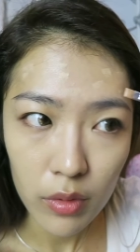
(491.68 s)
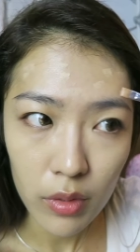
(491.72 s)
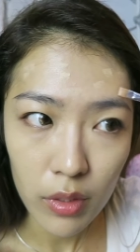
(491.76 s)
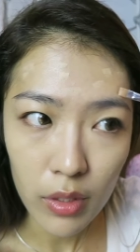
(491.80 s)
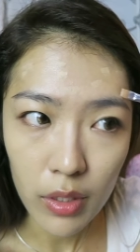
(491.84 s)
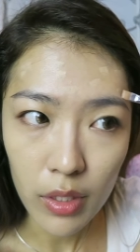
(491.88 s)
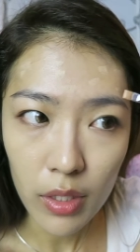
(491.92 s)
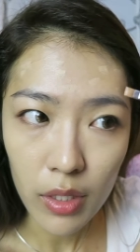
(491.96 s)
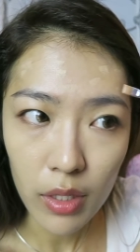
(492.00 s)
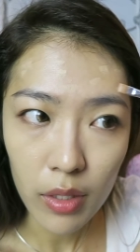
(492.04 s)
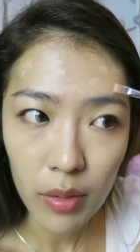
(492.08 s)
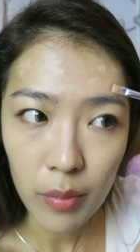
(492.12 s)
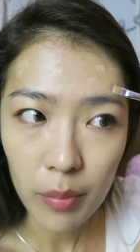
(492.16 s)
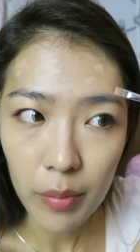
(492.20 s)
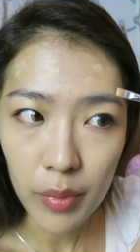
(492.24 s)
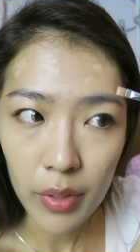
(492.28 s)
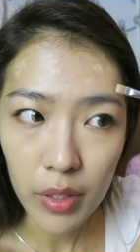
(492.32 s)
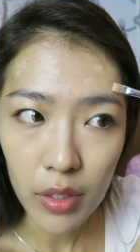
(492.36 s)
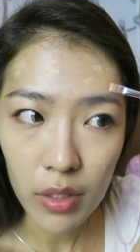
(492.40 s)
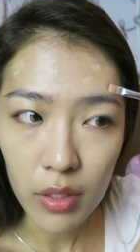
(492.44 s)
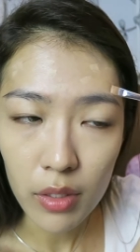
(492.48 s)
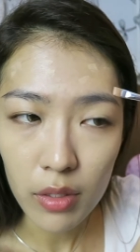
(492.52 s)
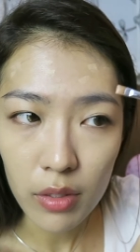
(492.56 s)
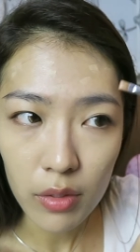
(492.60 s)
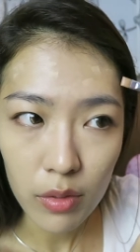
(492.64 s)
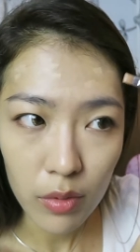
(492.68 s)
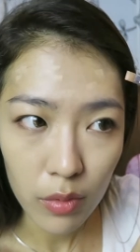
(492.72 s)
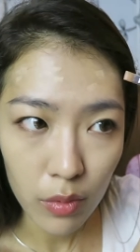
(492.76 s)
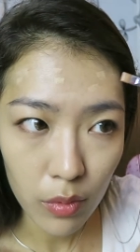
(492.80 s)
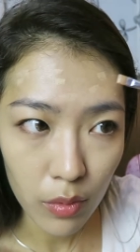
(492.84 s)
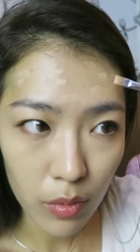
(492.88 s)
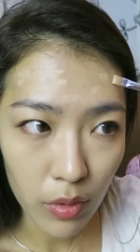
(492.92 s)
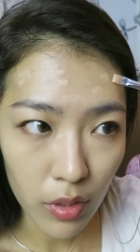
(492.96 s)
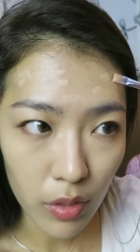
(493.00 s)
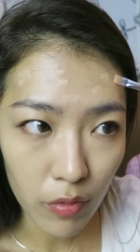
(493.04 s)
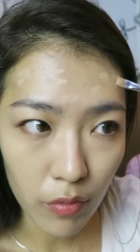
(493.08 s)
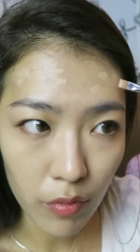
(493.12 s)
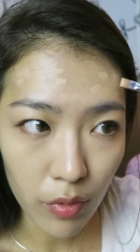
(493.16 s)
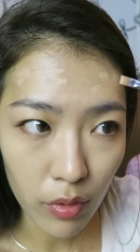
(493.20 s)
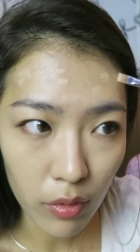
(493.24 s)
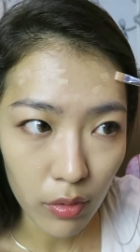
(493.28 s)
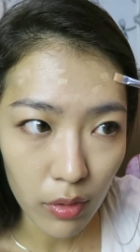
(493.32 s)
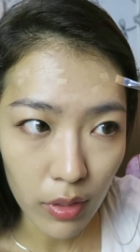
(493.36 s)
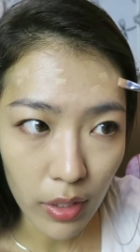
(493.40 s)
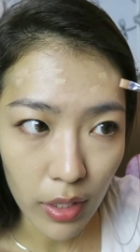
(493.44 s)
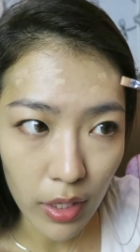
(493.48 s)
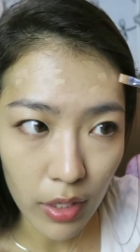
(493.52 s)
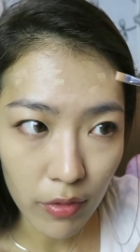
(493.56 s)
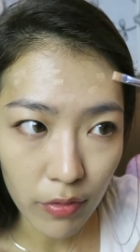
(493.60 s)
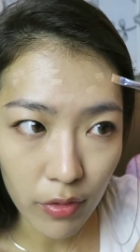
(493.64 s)
yeah, but in real
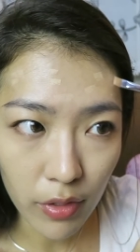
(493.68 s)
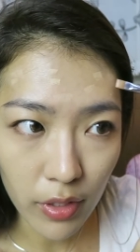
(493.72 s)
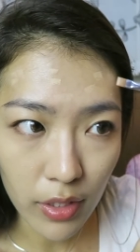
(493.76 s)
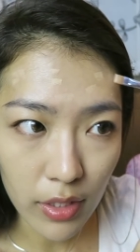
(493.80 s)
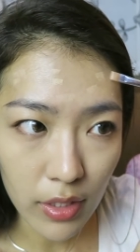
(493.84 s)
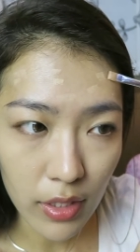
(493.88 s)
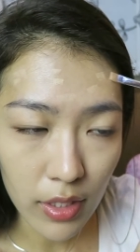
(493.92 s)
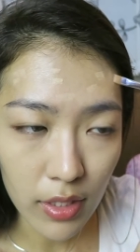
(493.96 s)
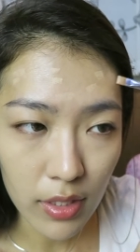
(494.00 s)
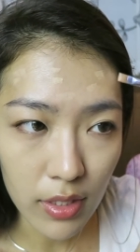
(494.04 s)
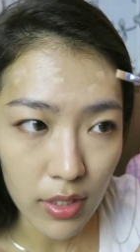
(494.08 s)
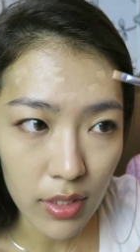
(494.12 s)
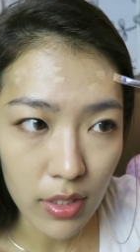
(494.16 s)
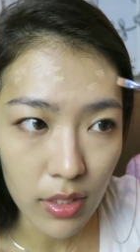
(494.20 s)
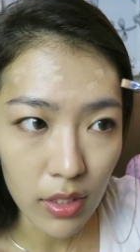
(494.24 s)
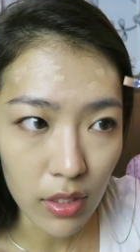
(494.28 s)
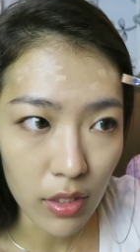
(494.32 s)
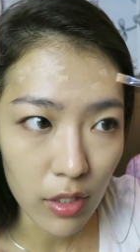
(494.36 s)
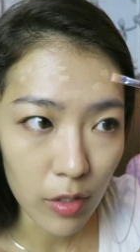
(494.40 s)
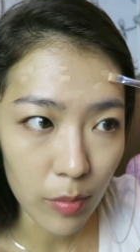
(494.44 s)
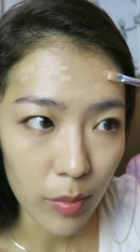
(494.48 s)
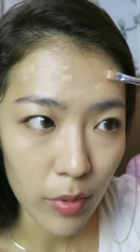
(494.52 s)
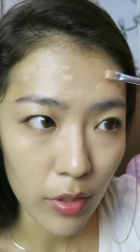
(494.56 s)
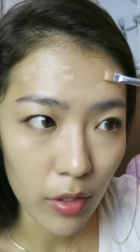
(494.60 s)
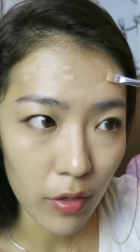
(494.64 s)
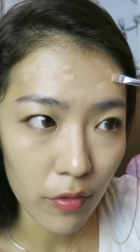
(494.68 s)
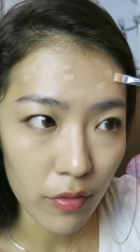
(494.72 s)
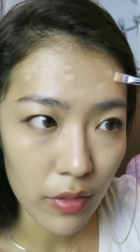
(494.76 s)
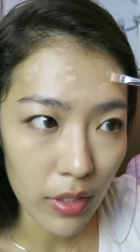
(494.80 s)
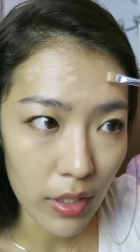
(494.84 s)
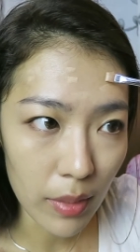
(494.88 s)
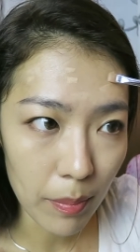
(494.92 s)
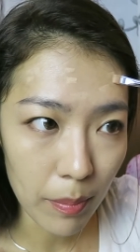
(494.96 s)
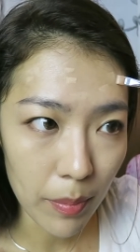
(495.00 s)
life you guys can see a little bit of